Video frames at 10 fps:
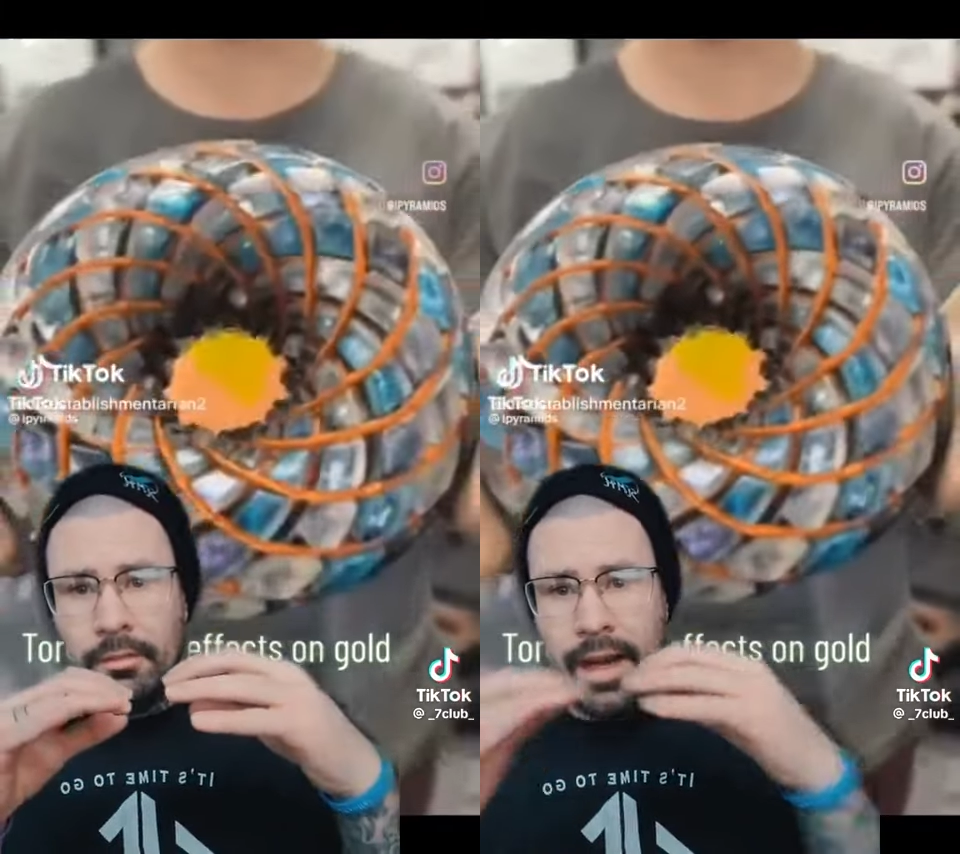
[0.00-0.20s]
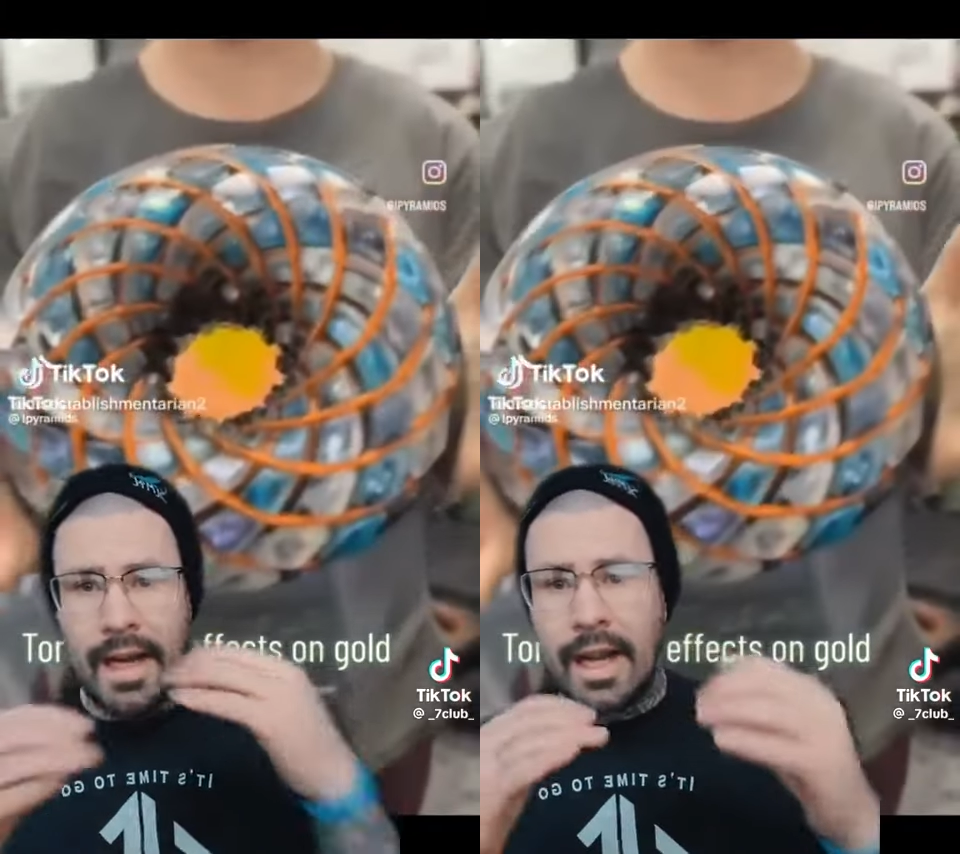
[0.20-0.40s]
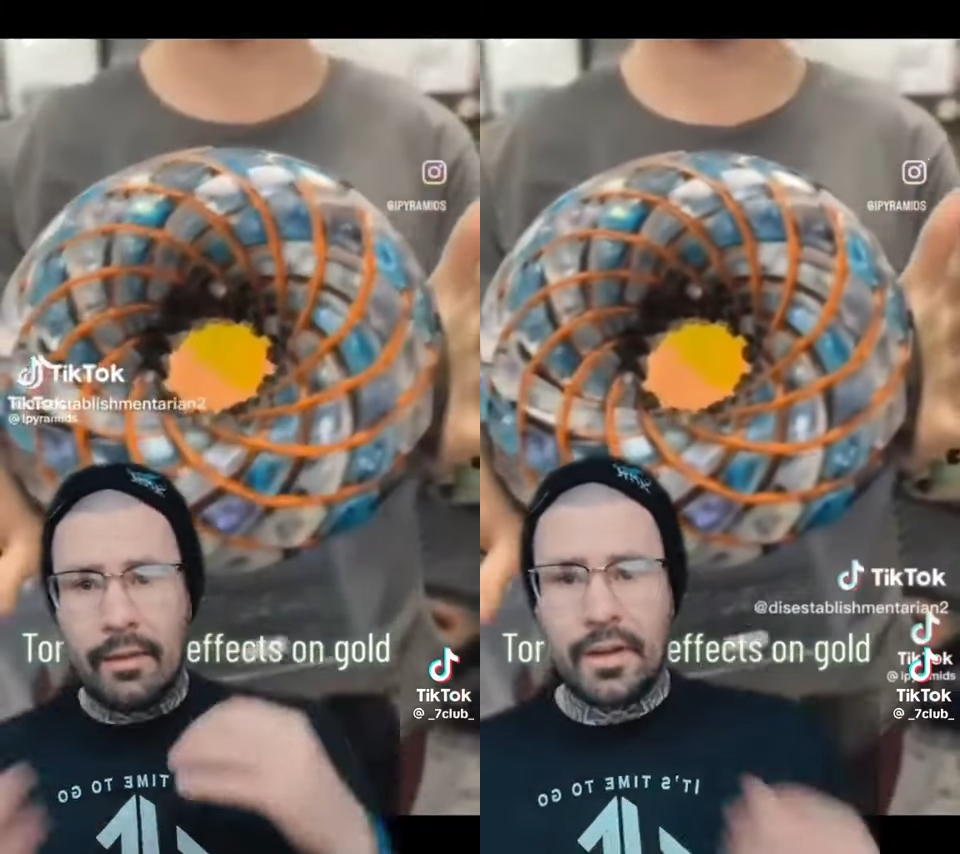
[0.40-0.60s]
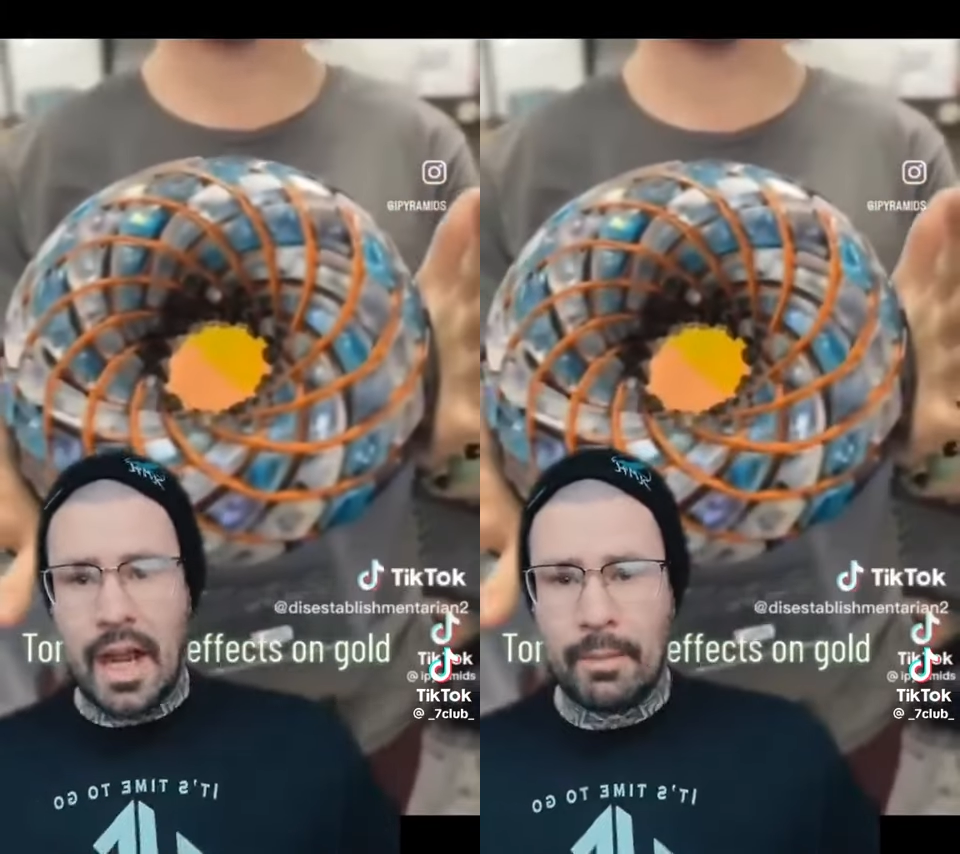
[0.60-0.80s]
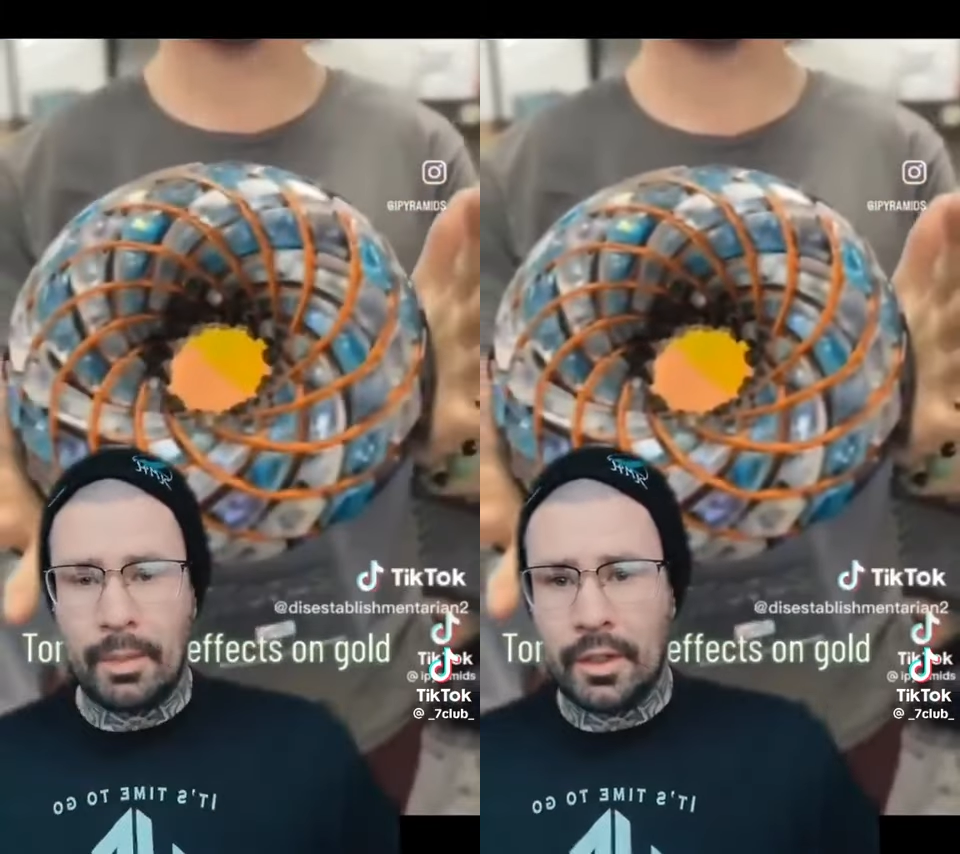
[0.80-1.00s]
made out of
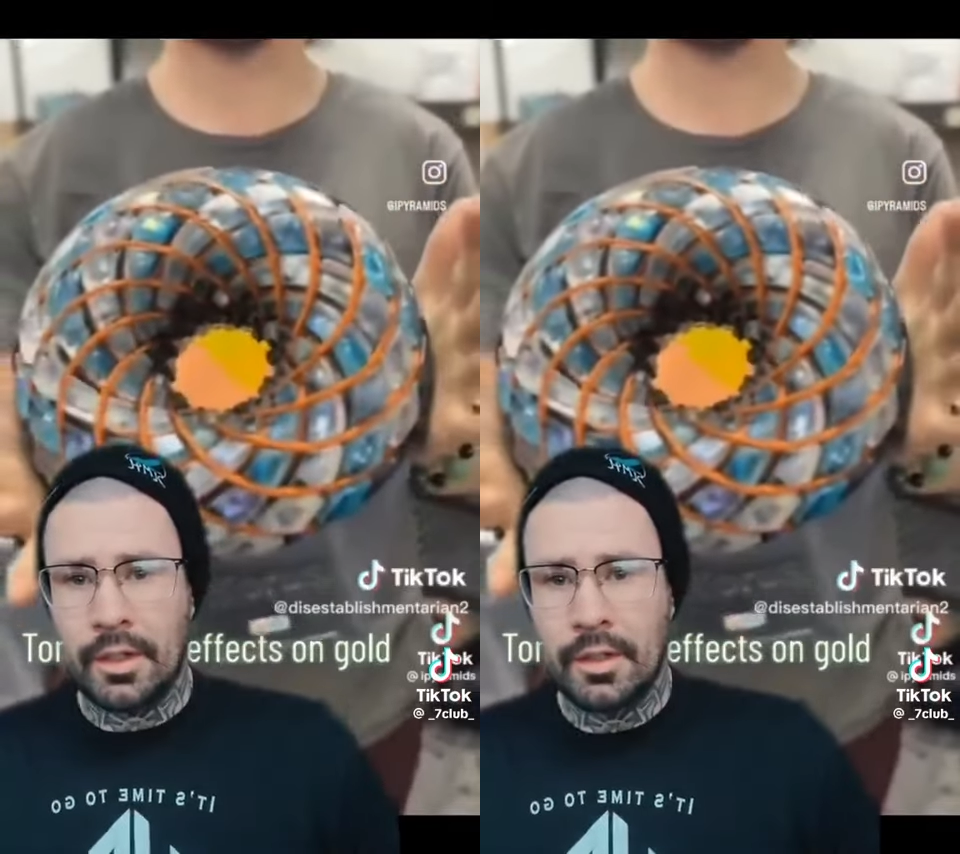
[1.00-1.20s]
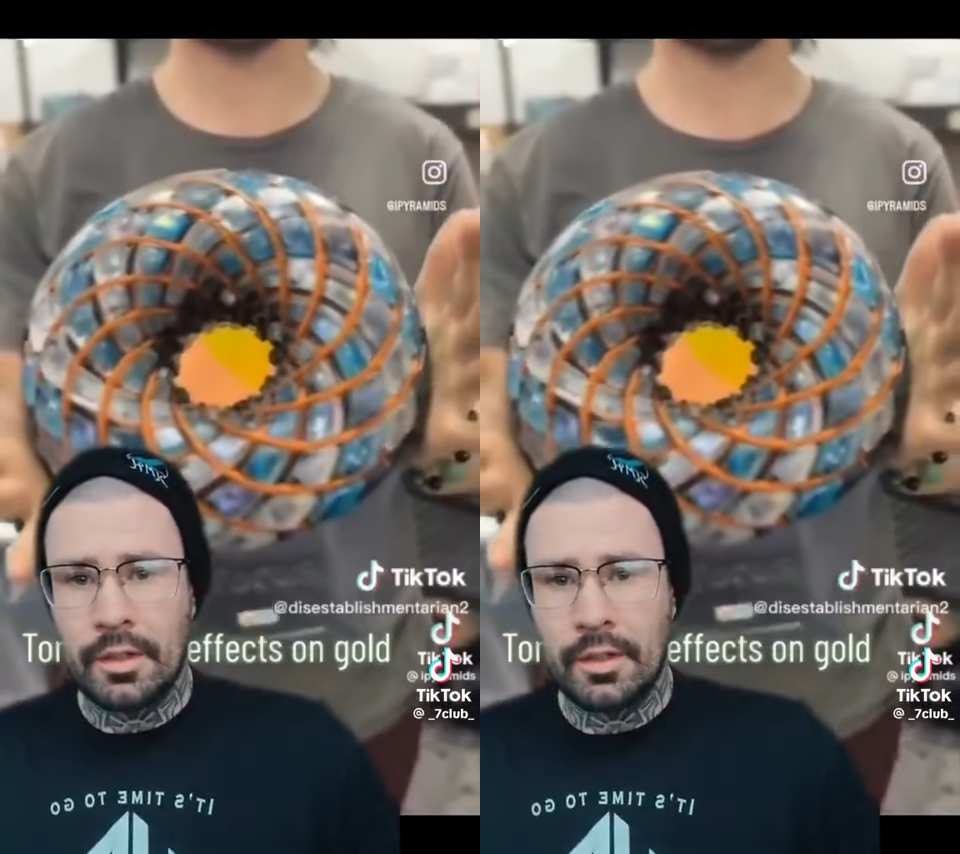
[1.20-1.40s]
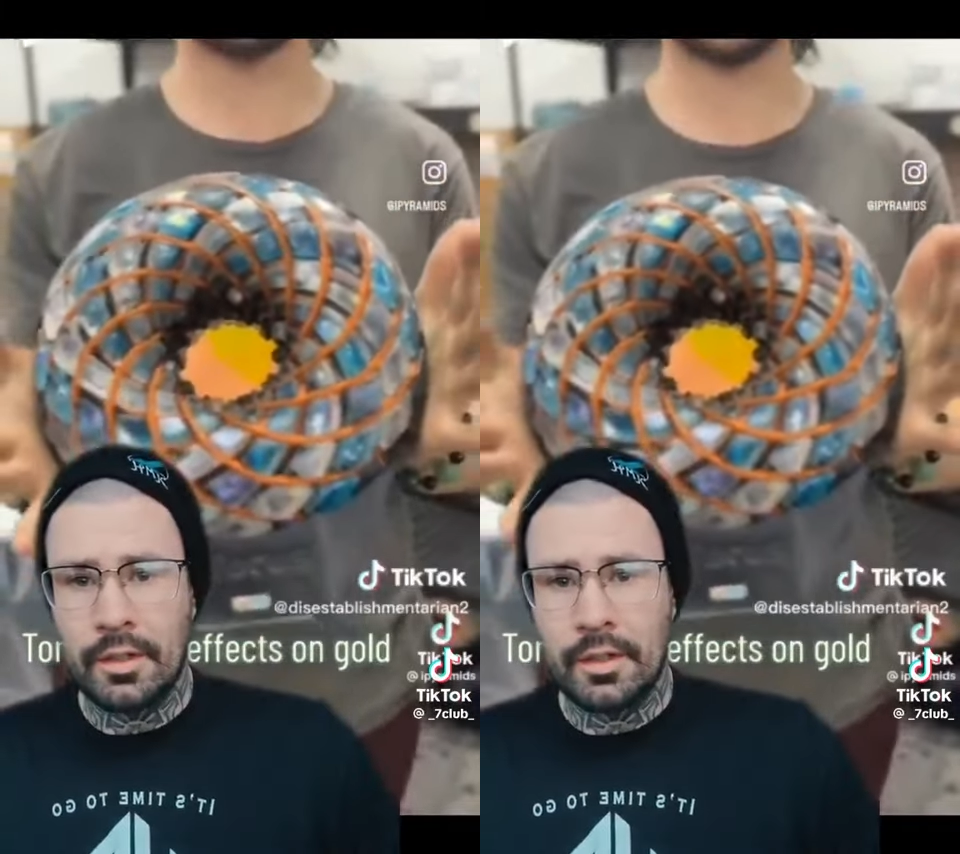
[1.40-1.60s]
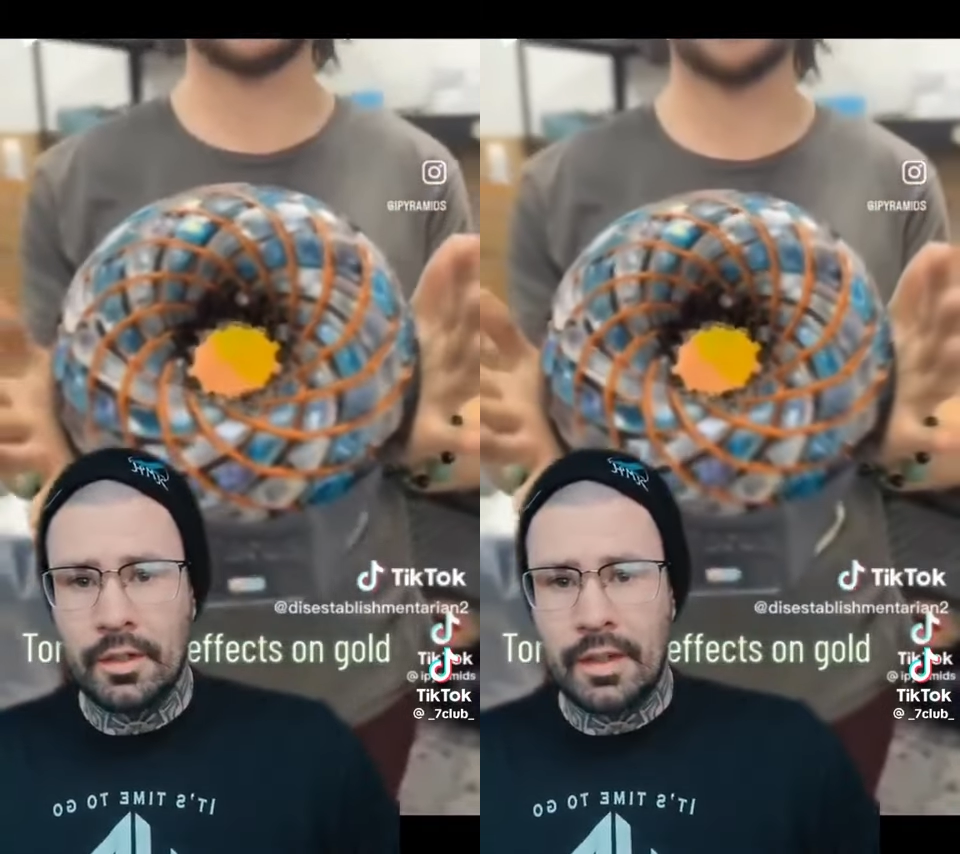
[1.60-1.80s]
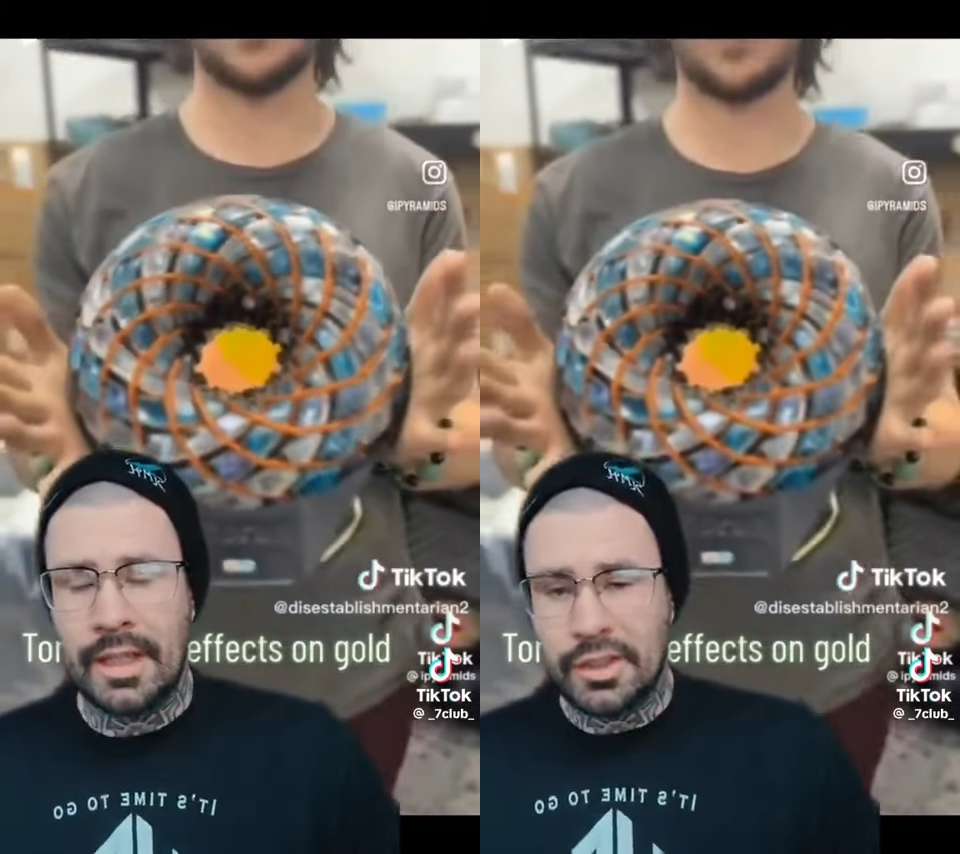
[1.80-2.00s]
copper
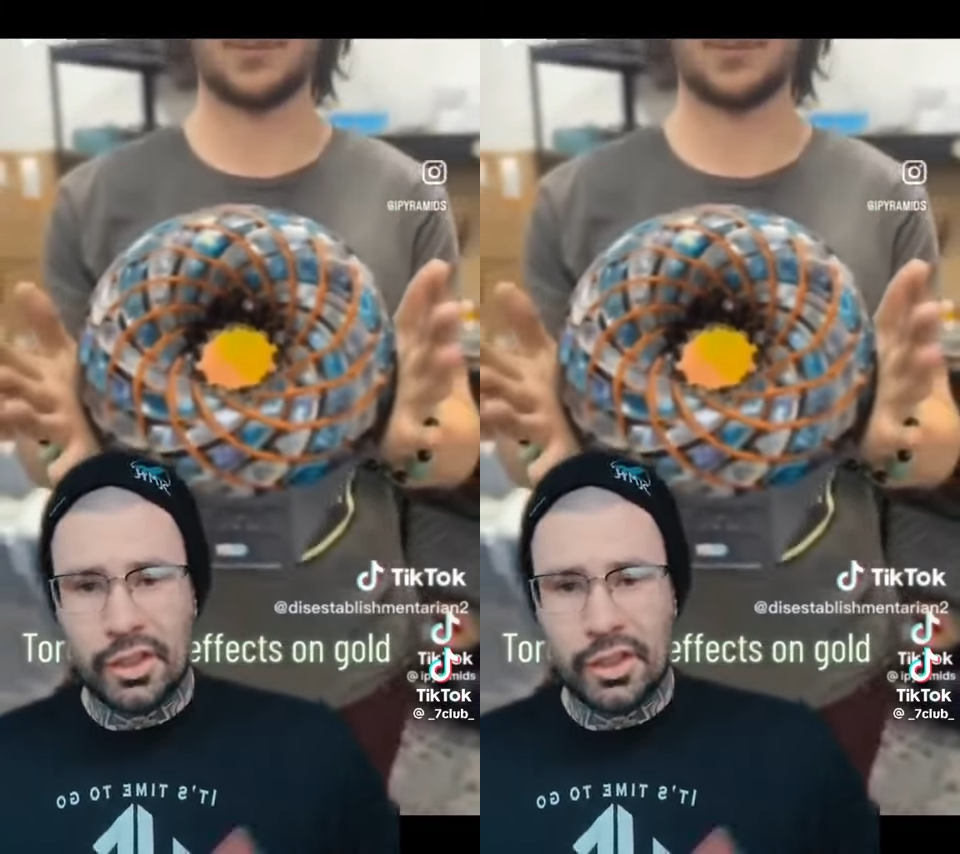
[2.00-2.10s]
and